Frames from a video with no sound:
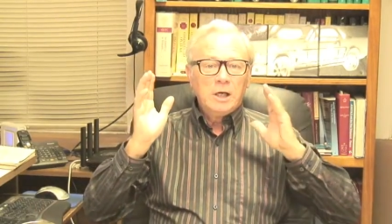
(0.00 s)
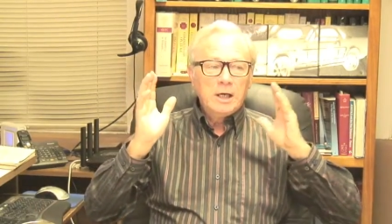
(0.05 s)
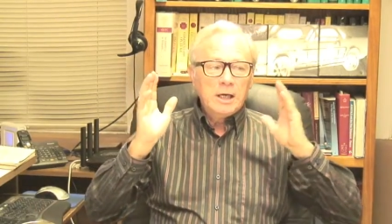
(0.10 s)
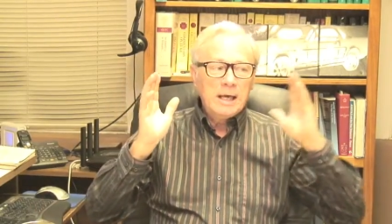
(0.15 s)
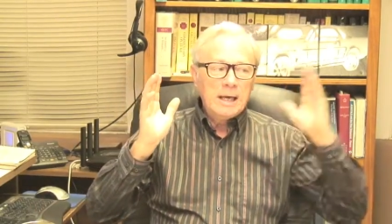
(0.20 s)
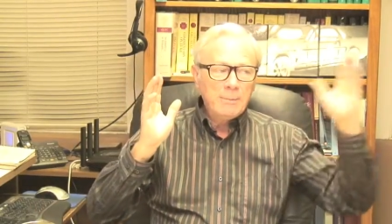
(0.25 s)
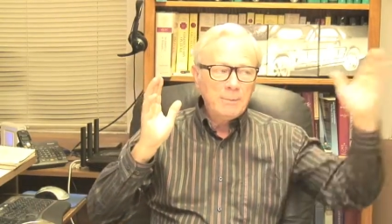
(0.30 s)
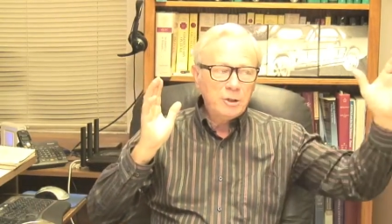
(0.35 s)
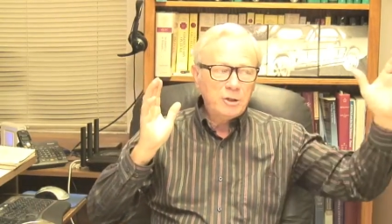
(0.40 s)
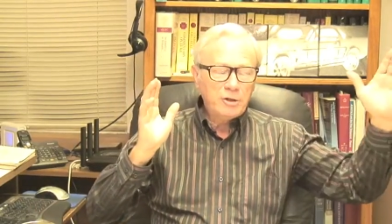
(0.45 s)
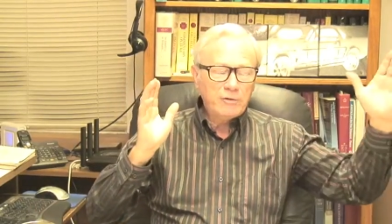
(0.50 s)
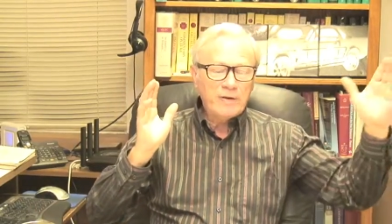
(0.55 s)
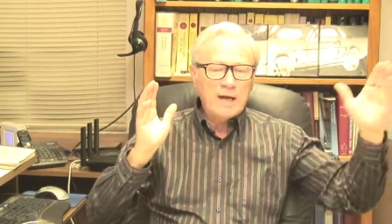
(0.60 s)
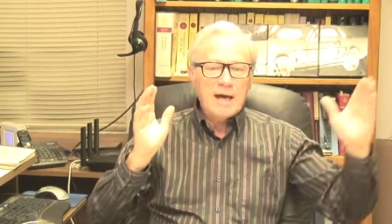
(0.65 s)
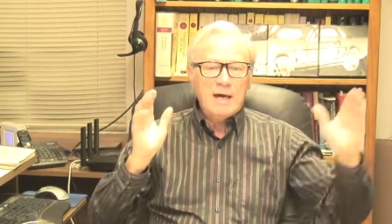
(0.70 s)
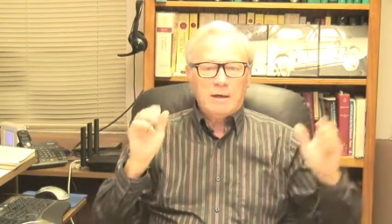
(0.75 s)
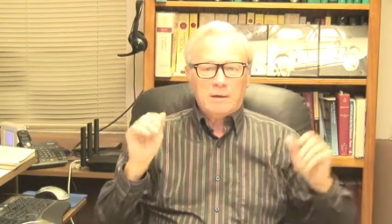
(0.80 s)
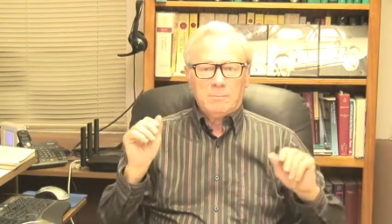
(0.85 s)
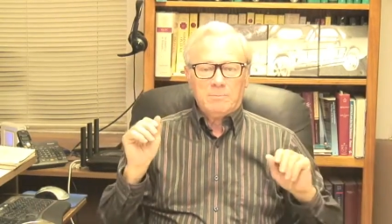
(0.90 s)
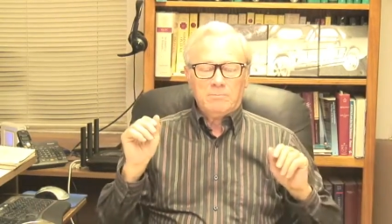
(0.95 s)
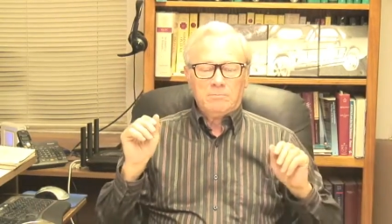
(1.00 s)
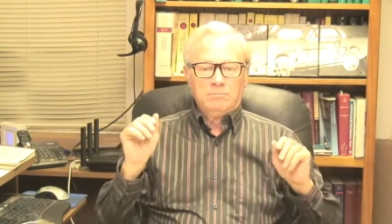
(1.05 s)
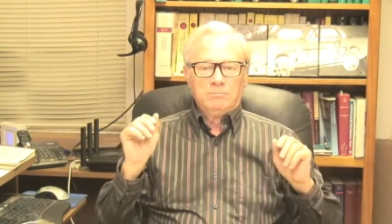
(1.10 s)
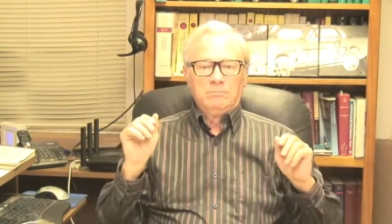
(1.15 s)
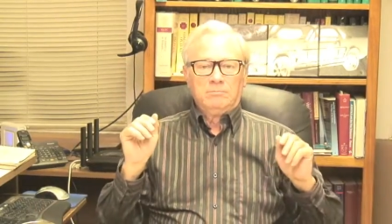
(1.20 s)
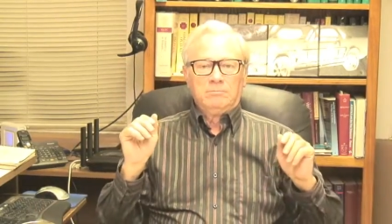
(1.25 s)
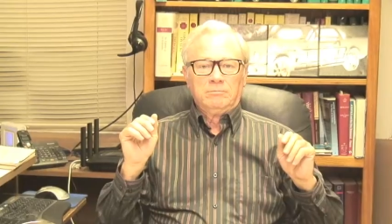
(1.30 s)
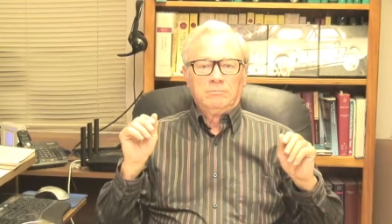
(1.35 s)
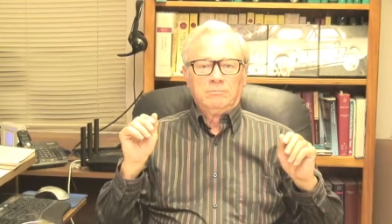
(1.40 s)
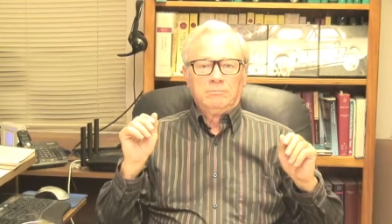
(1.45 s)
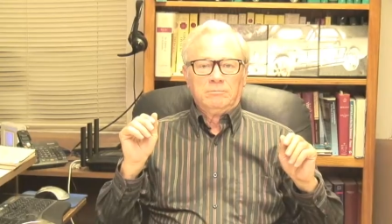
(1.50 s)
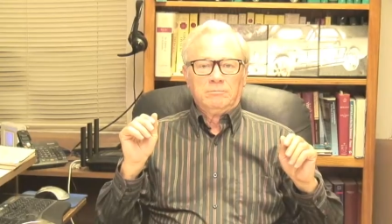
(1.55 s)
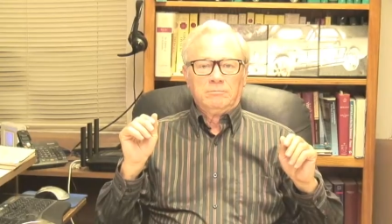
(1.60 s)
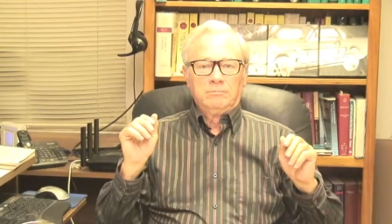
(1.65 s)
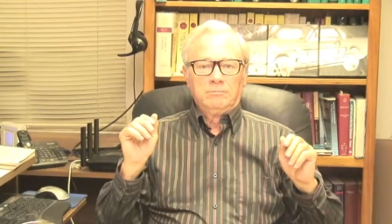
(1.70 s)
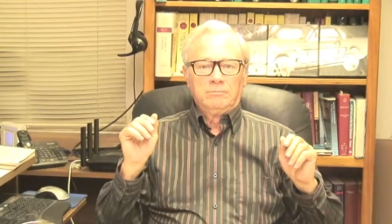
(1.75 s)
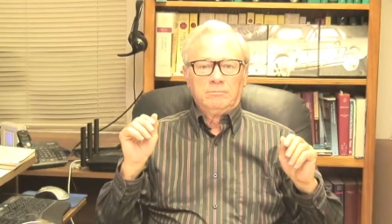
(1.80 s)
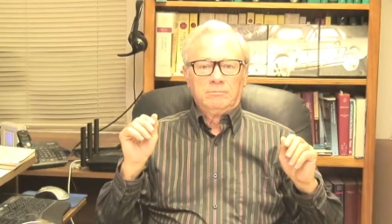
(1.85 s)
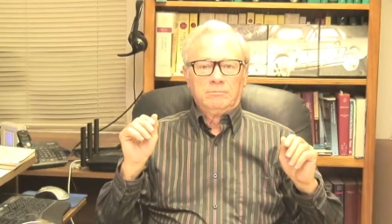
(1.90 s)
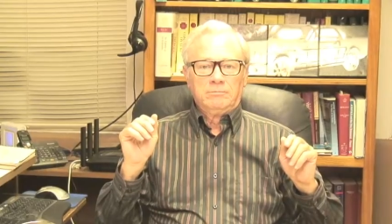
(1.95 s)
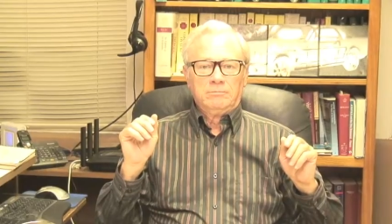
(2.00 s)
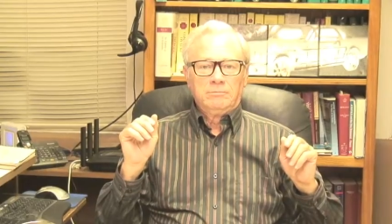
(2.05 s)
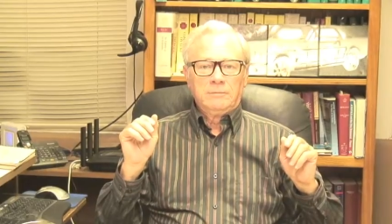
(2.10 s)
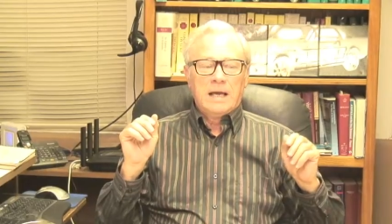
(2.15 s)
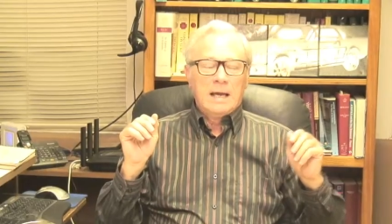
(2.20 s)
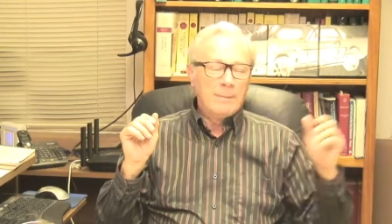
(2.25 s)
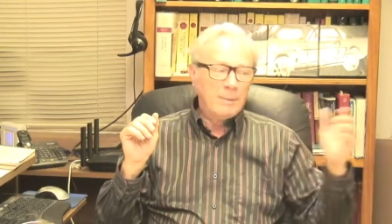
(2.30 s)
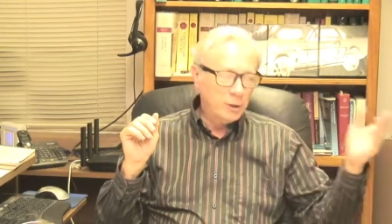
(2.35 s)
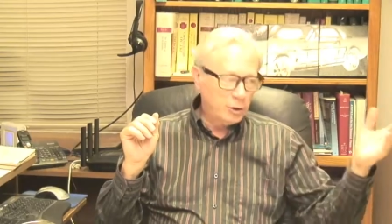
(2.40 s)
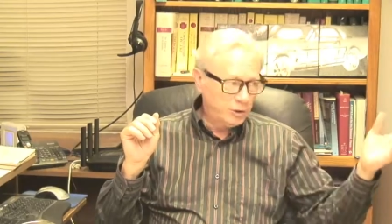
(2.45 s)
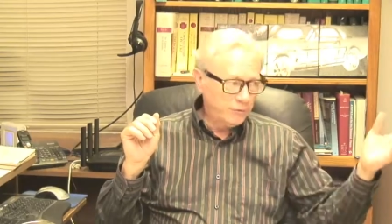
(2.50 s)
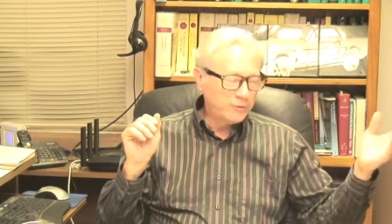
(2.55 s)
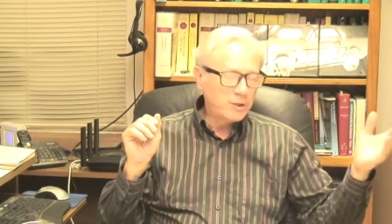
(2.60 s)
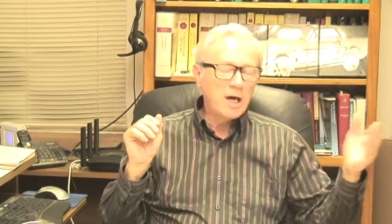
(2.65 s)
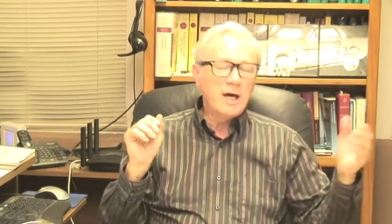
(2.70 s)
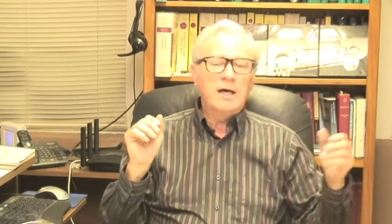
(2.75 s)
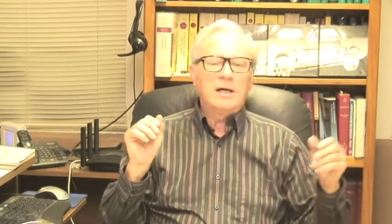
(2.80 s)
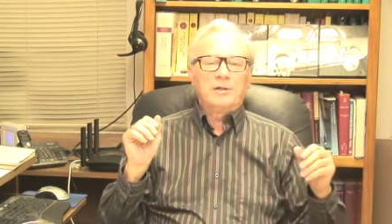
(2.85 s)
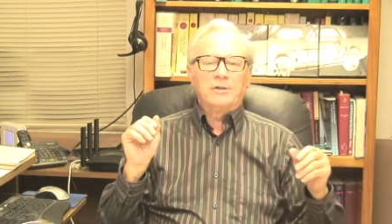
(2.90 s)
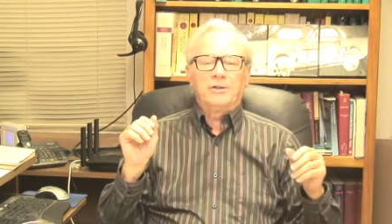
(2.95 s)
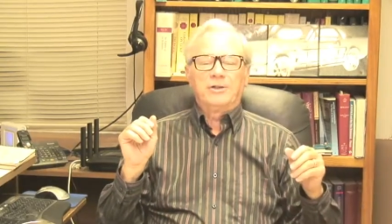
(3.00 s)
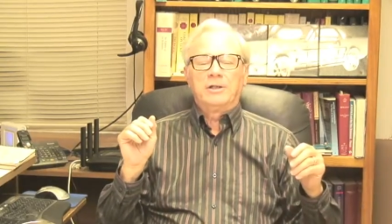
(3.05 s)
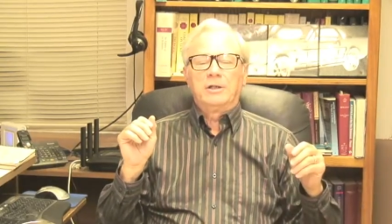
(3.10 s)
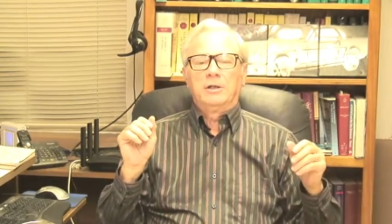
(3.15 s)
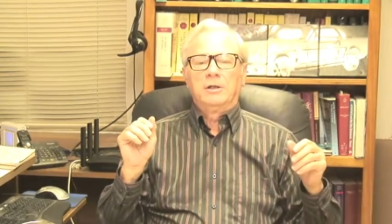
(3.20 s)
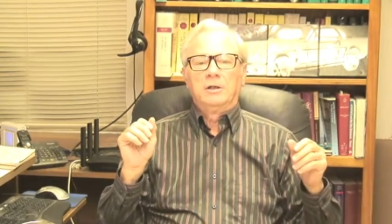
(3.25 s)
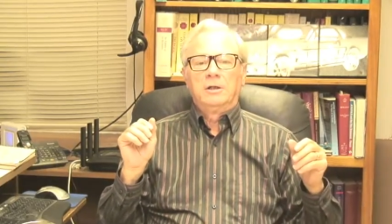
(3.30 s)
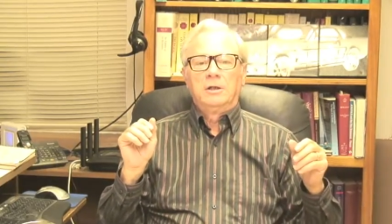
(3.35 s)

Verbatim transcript: image of Adam, image of dust,